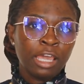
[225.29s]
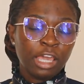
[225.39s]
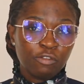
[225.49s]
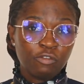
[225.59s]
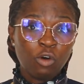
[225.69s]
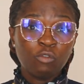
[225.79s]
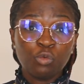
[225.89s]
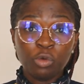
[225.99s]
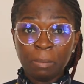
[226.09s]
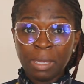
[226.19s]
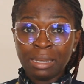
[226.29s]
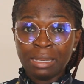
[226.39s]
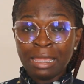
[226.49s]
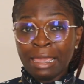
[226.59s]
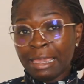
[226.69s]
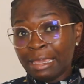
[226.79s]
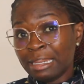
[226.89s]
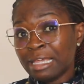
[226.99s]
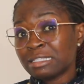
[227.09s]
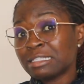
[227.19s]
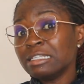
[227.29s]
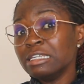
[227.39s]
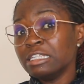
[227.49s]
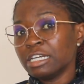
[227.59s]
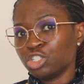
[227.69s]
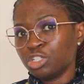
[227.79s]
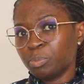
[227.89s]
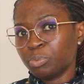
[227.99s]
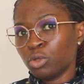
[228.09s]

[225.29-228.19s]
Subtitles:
involve women in its leadership